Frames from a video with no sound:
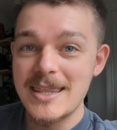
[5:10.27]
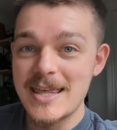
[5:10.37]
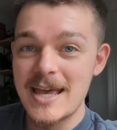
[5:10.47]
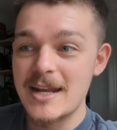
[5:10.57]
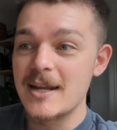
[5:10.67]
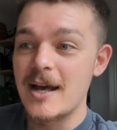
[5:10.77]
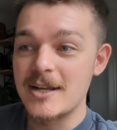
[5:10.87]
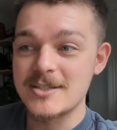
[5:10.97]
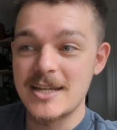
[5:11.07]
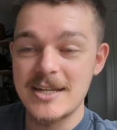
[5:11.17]
Then
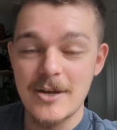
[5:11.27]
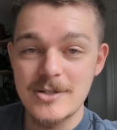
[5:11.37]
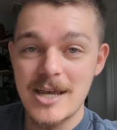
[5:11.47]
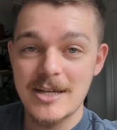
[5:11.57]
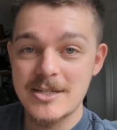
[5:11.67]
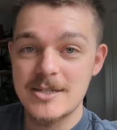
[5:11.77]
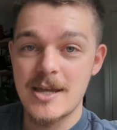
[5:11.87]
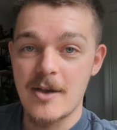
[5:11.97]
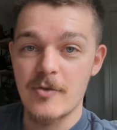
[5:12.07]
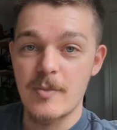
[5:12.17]
I'll send out texts
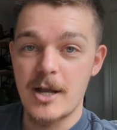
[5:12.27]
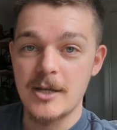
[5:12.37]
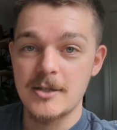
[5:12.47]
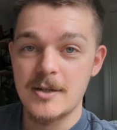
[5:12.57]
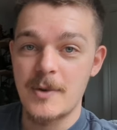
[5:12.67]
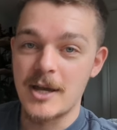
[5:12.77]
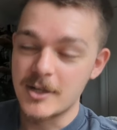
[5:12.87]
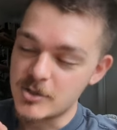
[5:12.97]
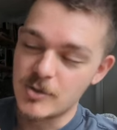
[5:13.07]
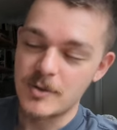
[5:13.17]
to everybody. I'm not going
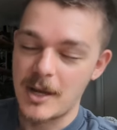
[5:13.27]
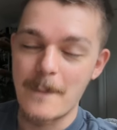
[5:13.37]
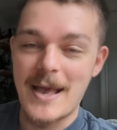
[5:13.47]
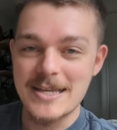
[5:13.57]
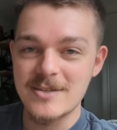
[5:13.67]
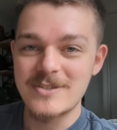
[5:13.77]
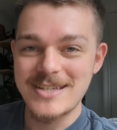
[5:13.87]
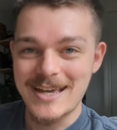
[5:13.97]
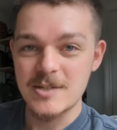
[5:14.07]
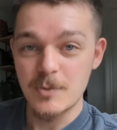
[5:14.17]
to do like a massive
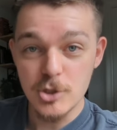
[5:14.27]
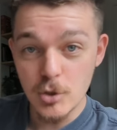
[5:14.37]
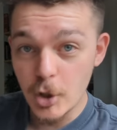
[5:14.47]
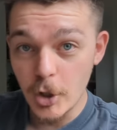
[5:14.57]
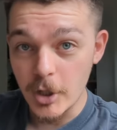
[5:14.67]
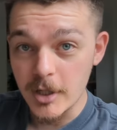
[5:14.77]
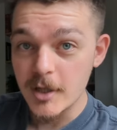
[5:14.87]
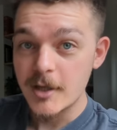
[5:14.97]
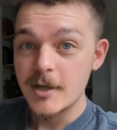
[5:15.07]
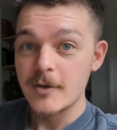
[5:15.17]
text, but you could,
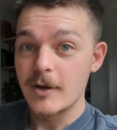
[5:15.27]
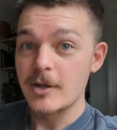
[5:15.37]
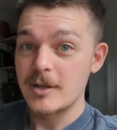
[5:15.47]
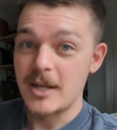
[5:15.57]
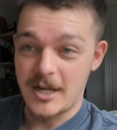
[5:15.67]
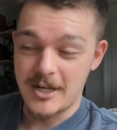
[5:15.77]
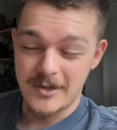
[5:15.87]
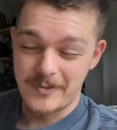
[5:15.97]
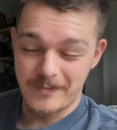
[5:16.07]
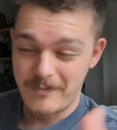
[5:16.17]
right? yeah,
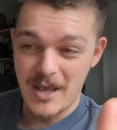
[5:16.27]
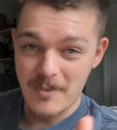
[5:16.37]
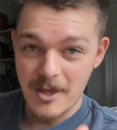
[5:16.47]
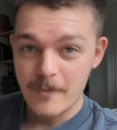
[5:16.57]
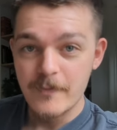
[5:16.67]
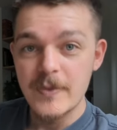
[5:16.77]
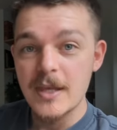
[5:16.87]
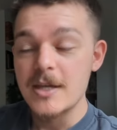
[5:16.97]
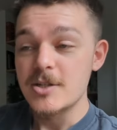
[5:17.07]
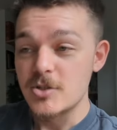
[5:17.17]
maybe.
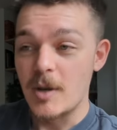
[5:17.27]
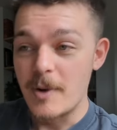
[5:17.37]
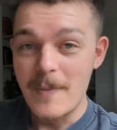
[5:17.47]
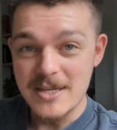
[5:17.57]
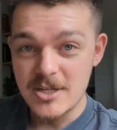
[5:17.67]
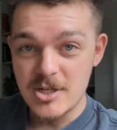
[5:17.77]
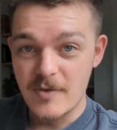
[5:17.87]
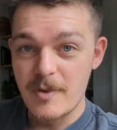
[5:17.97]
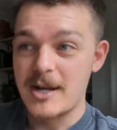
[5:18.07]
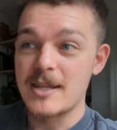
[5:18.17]
So I'm going to message
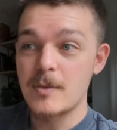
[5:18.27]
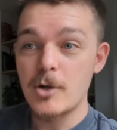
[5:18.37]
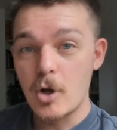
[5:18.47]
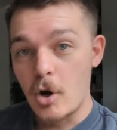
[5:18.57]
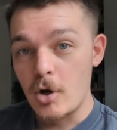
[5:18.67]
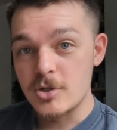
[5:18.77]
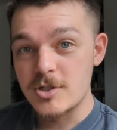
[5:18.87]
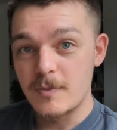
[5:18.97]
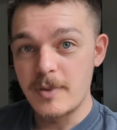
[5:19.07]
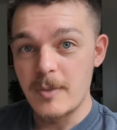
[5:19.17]
everybody. Then I'm going to call
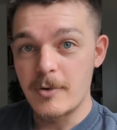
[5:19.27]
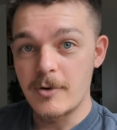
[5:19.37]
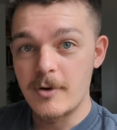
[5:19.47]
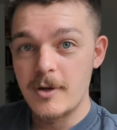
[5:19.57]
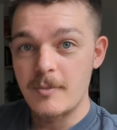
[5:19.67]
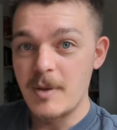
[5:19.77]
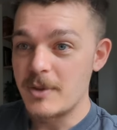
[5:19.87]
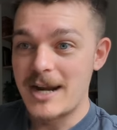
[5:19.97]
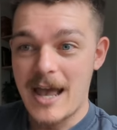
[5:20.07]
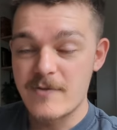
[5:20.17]
some people, people
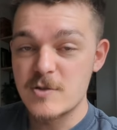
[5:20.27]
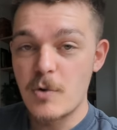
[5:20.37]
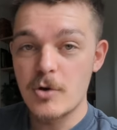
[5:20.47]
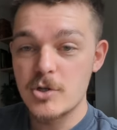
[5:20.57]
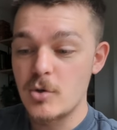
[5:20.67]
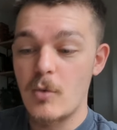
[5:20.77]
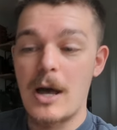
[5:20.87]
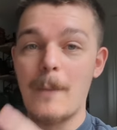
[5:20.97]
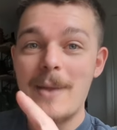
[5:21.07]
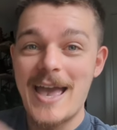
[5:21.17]
that I haven't spoken to a
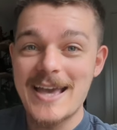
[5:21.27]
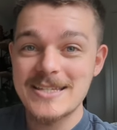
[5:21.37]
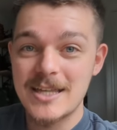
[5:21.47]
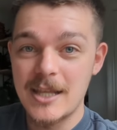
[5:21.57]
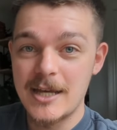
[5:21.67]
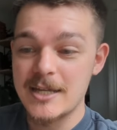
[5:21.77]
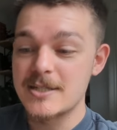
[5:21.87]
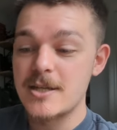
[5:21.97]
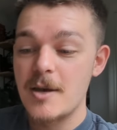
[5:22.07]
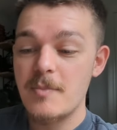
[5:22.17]
while, past
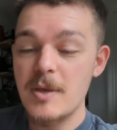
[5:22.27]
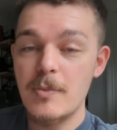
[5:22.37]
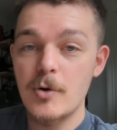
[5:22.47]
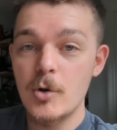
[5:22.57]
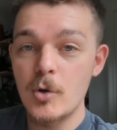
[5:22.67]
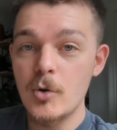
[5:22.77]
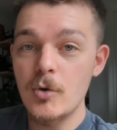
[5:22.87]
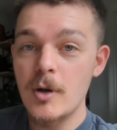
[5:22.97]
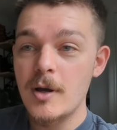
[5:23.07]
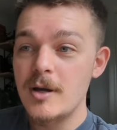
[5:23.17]
clients, people
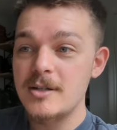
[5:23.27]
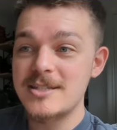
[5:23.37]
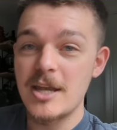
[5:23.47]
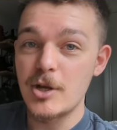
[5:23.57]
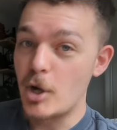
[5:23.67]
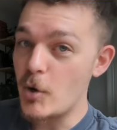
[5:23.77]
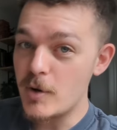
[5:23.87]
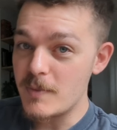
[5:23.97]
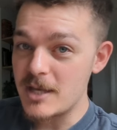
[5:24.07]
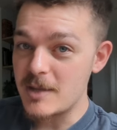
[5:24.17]
who said no
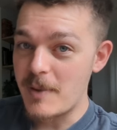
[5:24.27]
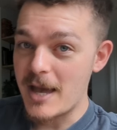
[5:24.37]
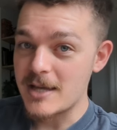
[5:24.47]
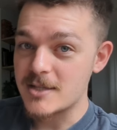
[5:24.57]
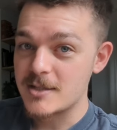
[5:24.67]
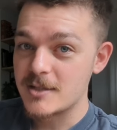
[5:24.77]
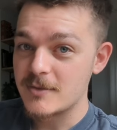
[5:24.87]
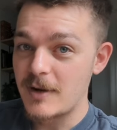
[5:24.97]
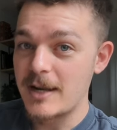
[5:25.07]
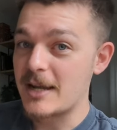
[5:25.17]
to me in the past,
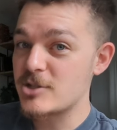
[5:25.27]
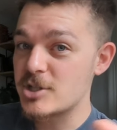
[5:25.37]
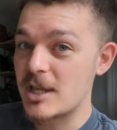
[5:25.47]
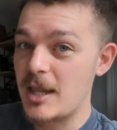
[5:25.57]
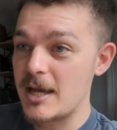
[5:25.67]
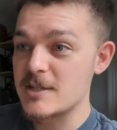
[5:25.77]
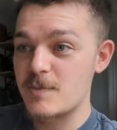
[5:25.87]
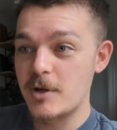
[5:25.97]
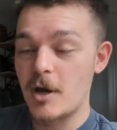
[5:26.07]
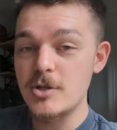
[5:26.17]
right? Not just clients,
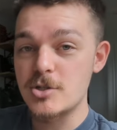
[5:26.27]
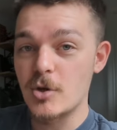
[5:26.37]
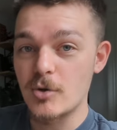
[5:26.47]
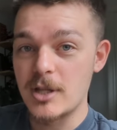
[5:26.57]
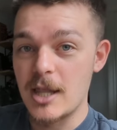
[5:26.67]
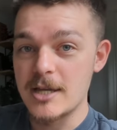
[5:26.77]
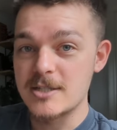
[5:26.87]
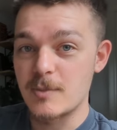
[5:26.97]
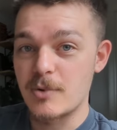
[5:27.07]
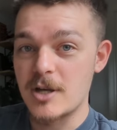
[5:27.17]
but unsold
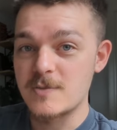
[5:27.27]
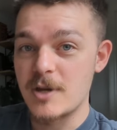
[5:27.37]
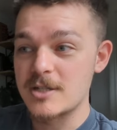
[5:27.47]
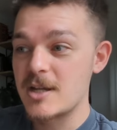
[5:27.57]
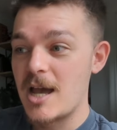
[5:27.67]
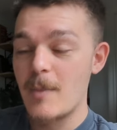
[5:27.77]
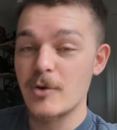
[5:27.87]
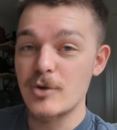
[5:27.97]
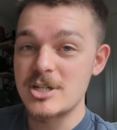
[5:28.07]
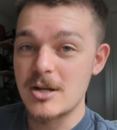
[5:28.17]
clients and prospects. I'm
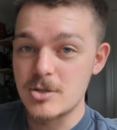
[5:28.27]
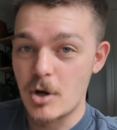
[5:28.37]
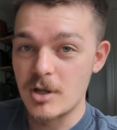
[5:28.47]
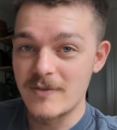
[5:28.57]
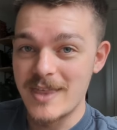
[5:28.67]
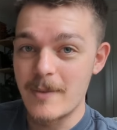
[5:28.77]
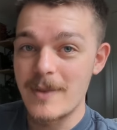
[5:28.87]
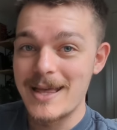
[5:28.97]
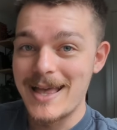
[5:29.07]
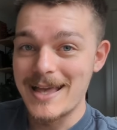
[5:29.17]
going to reach out to all of them
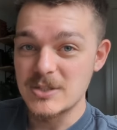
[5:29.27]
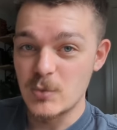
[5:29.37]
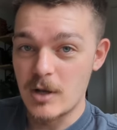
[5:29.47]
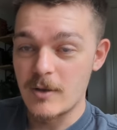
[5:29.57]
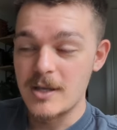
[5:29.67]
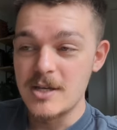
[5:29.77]
as well.